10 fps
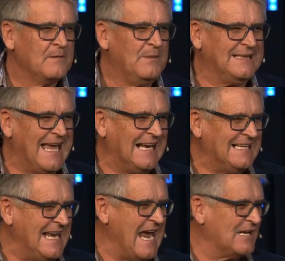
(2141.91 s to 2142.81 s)
But that
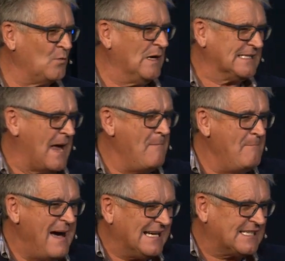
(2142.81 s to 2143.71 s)
net was a
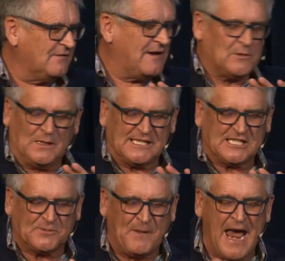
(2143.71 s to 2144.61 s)
massive, it was a
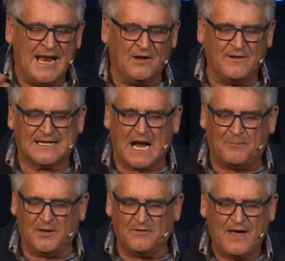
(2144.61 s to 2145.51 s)
span of a
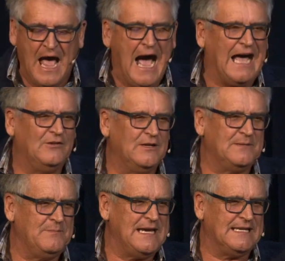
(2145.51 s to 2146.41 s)
couple of
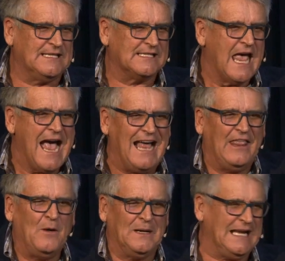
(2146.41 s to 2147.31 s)
hundred meters. And
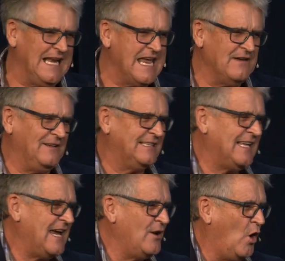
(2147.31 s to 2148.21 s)
they would leave it
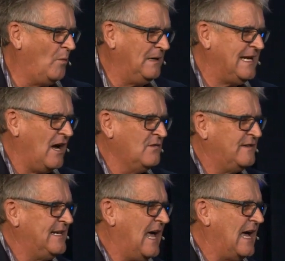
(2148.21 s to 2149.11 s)
there normally
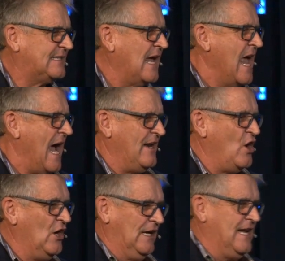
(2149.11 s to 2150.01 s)
overnight. And
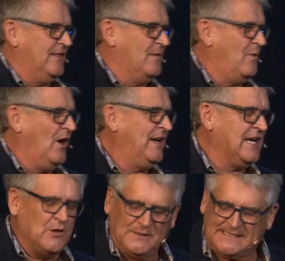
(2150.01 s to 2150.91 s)
early in the morning,
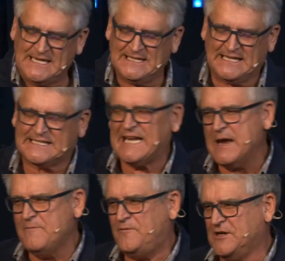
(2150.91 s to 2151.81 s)
you would see that
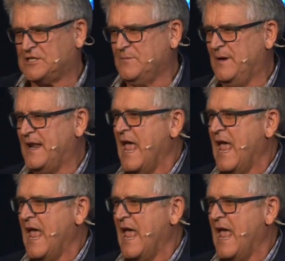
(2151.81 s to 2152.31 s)
same fisherman.